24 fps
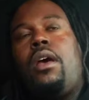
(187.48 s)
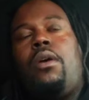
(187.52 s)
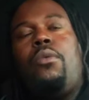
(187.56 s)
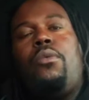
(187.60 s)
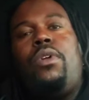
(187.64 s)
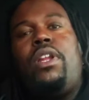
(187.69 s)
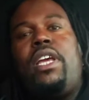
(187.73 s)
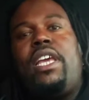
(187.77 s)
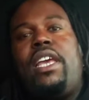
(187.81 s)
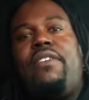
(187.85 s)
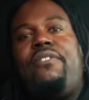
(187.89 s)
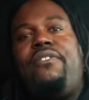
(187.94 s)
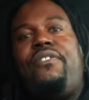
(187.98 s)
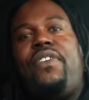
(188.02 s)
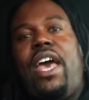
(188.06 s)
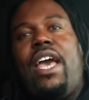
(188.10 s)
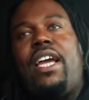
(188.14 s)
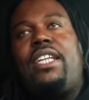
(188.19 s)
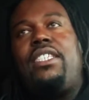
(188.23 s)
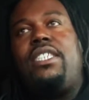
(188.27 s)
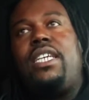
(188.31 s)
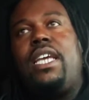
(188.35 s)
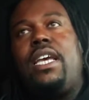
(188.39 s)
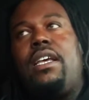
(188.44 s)
want to get
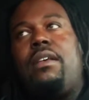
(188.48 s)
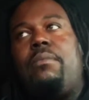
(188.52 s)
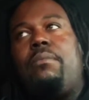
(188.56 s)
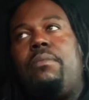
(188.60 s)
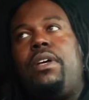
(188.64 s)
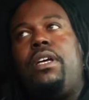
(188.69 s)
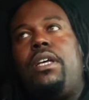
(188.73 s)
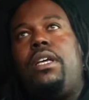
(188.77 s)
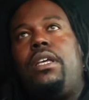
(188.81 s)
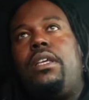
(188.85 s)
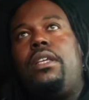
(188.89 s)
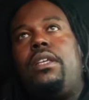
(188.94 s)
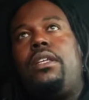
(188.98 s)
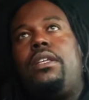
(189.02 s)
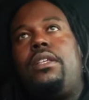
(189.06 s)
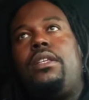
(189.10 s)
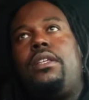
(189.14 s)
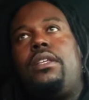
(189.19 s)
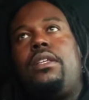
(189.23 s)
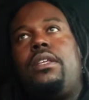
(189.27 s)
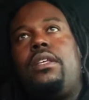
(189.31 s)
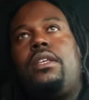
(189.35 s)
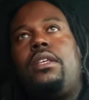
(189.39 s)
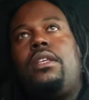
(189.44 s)
fact checked, but
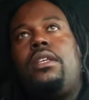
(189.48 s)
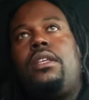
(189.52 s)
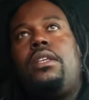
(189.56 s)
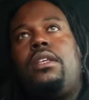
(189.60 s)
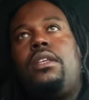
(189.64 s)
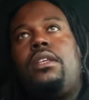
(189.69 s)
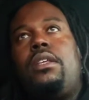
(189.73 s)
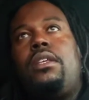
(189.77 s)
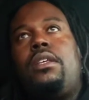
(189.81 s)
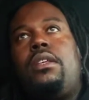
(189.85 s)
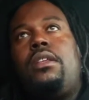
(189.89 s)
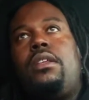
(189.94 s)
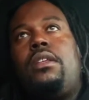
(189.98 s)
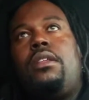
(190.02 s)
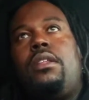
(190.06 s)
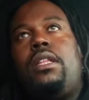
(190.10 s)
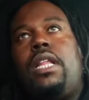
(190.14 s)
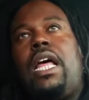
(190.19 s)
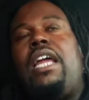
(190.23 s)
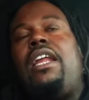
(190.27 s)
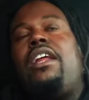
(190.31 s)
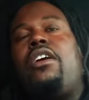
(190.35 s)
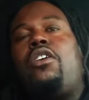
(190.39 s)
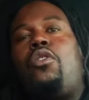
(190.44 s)
a
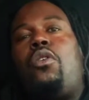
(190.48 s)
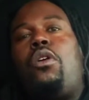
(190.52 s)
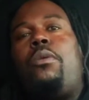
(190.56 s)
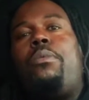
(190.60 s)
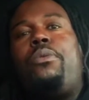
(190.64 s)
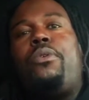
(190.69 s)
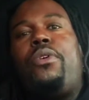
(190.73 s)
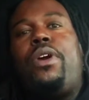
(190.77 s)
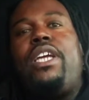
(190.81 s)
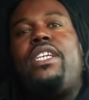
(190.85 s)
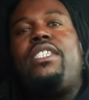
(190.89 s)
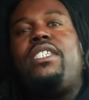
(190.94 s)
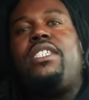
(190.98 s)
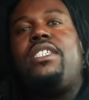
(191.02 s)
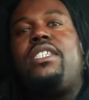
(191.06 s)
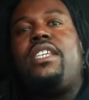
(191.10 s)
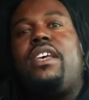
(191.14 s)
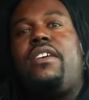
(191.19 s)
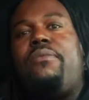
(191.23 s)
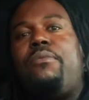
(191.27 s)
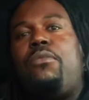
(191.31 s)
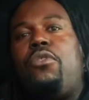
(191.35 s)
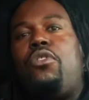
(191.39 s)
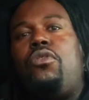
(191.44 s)
lot of corporations
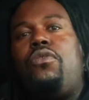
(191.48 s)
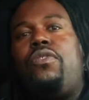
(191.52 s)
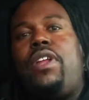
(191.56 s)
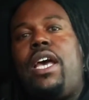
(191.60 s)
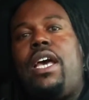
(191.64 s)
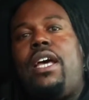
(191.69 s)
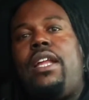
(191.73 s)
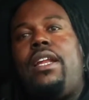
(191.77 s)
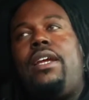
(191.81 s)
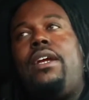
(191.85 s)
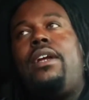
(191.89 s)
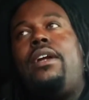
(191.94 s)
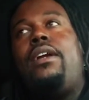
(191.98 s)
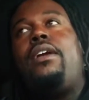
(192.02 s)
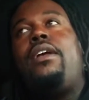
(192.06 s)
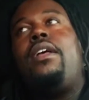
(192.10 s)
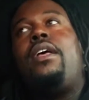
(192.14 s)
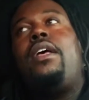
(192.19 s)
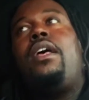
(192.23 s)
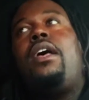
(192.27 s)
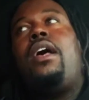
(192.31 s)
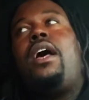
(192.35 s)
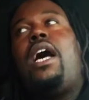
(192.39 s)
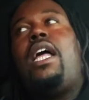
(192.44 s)
have moved down there.
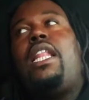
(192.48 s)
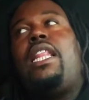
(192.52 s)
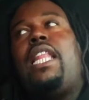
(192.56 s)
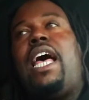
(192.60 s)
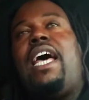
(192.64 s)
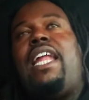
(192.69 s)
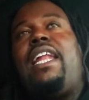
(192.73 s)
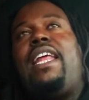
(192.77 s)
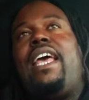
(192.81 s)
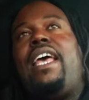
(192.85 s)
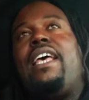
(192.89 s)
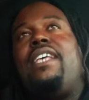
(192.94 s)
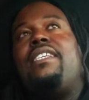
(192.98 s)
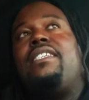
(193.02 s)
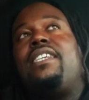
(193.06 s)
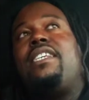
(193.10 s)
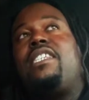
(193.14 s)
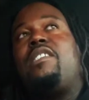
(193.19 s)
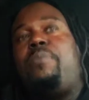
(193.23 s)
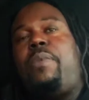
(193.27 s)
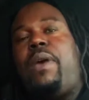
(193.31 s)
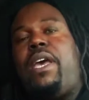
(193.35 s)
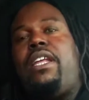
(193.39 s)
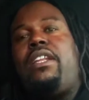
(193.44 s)
A lot has
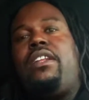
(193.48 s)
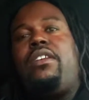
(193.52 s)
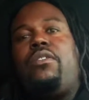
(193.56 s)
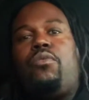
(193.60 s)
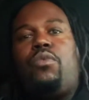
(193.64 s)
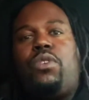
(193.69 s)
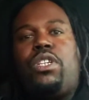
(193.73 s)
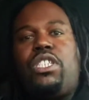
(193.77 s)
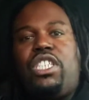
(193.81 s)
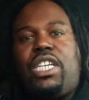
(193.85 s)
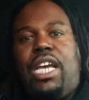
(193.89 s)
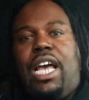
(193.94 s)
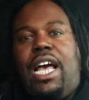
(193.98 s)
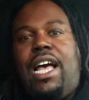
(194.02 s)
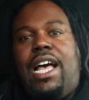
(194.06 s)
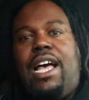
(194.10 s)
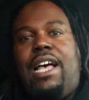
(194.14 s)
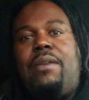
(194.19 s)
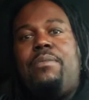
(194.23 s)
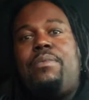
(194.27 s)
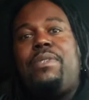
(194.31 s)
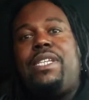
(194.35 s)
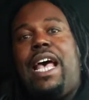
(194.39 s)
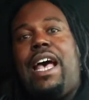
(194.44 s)
expanded with
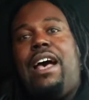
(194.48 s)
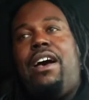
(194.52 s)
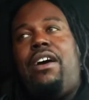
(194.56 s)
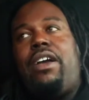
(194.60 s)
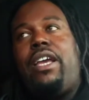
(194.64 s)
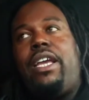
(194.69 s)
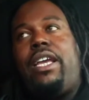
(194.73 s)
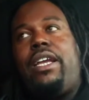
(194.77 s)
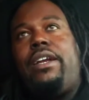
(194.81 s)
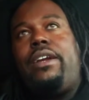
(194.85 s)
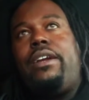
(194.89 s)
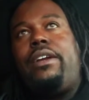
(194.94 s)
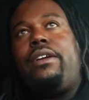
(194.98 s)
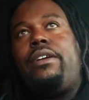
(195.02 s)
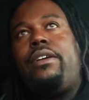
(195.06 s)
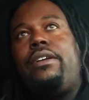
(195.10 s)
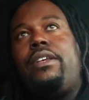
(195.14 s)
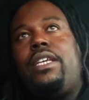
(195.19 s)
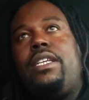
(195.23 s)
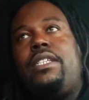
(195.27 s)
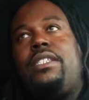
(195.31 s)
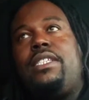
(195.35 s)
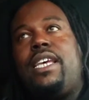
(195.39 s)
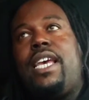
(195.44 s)
jobs out here
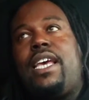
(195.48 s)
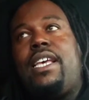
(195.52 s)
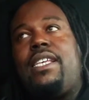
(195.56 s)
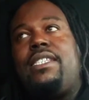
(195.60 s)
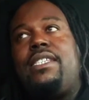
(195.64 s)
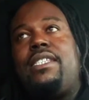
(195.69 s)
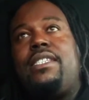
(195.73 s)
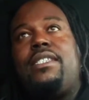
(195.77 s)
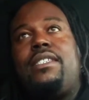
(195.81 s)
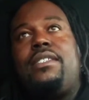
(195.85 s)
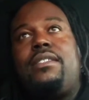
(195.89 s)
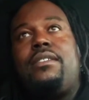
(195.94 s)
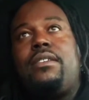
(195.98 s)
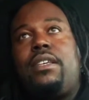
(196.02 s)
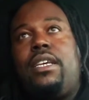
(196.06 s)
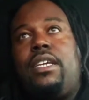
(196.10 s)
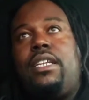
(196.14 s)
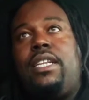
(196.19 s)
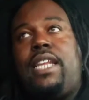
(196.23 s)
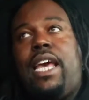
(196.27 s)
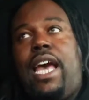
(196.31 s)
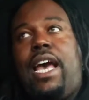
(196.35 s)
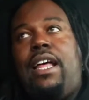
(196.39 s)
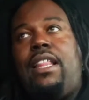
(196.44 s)
in Texas,
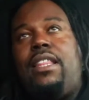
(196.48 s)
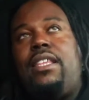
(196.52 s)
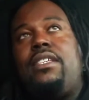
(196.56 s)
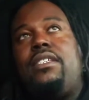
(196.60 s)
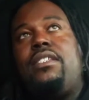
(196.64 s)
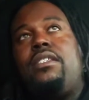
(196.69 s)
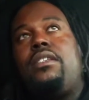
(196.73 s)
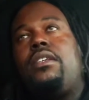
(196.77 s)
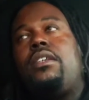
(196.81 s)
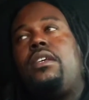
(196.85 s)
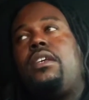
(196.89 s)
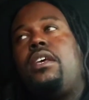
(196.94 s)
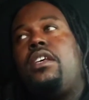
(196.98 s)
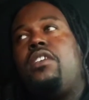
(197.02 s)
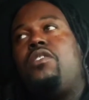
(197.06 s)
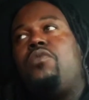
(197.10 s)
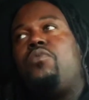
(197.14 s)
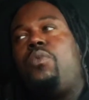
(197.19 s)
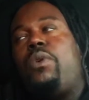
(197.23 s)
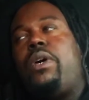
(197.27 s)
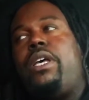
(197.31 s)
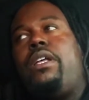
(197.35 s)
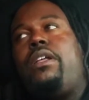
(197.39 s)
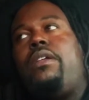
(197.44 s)
in Dallas as
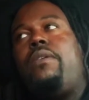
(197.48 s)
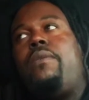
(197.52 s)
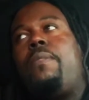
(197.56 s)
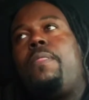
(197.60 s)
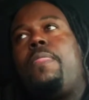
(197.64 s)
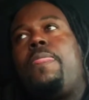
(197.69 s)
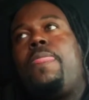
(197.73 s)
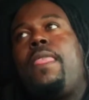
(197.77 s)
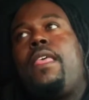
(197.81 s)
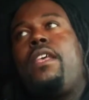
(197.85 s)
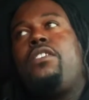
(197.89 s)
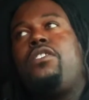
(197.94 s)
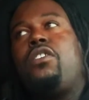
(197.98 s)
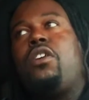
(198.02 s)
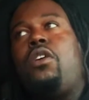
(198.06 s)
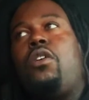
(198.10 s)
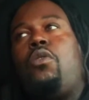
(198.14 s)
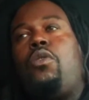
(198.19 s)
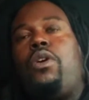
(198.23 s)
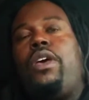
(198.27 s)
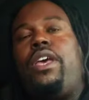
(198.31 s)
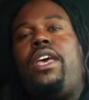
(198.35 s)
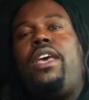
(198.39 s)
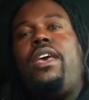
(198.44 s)
well.
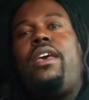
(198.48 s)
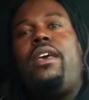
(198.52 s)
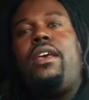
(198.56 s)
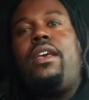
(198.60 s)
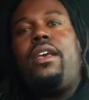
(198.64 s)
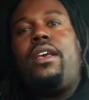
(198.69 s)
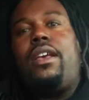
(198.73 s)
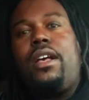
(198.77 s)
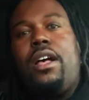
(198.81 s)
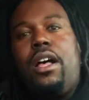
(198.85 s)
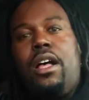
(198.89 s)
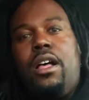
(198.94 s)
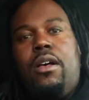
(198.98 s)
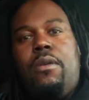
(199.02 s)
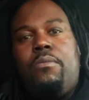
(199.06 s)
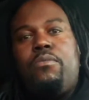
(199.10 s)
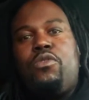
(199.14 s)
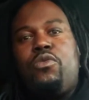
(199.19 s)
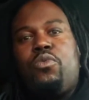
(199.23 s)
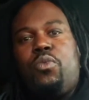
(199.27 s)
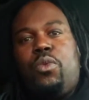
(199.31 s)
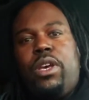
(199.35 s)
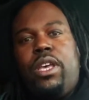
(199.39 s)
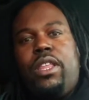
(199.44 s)
So it
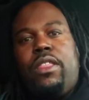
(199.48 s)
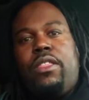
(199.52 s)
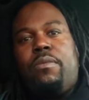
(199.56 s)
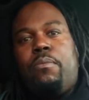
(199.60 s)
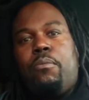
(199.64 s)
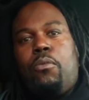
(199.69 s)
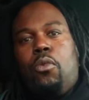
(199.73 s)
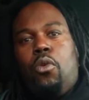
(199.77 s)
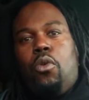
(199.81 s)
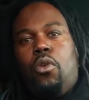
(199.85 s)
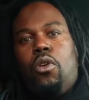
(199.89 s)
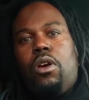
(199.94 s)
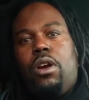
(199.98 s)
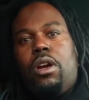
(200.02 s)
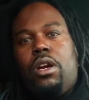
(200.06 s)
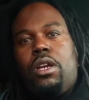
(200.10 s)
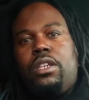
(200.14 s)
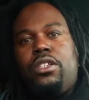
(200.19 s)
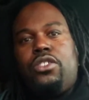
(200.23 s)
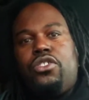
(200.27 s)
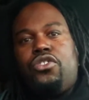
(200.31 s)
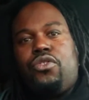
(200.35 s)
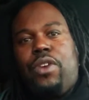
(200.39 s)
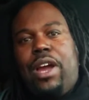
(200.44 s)
comes with more
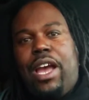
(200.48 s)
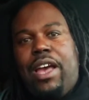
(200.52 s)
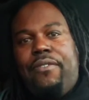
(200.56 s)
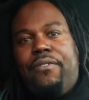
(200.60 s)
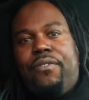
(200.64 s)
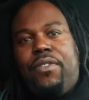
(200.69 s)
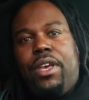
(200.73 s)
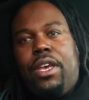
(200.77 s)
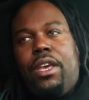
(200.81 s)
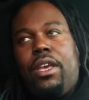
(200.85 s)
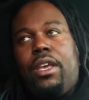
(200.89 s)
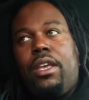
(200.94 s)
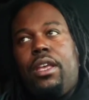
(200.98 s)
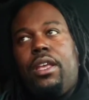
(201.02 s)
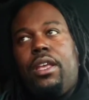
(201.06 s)
traffic,